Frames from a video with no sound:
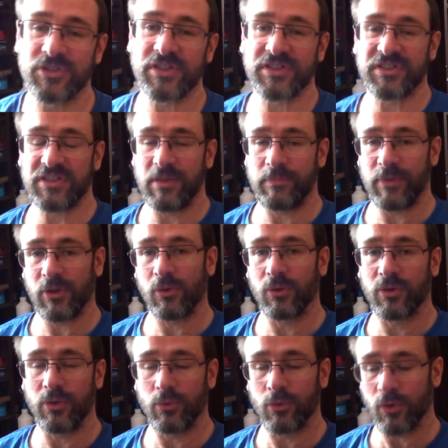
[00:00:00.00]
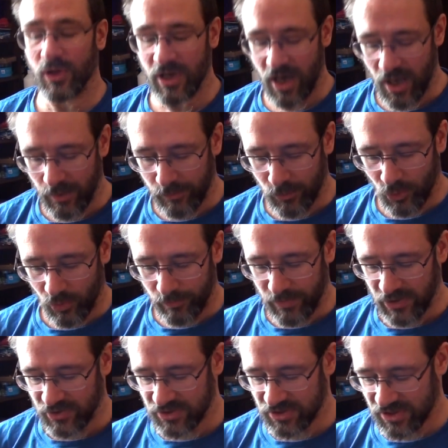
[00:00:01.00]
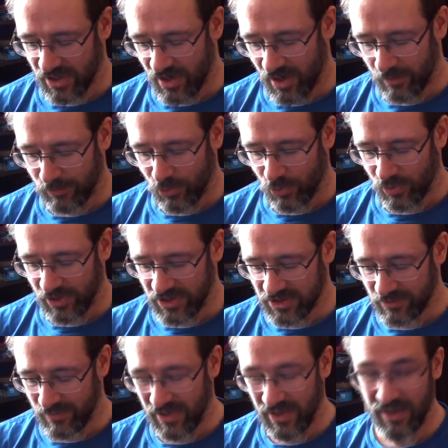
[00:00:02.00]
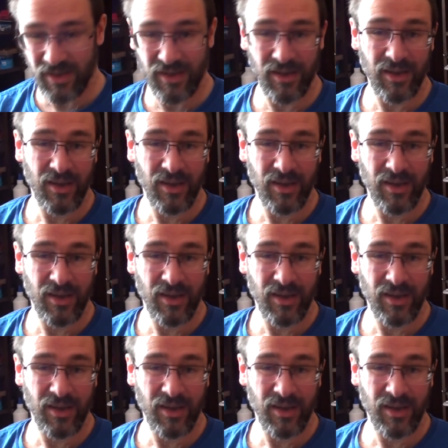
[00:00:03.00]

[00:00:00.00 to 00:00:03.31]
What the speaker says: just typical Google Cardboard, because Cardboard is a bit,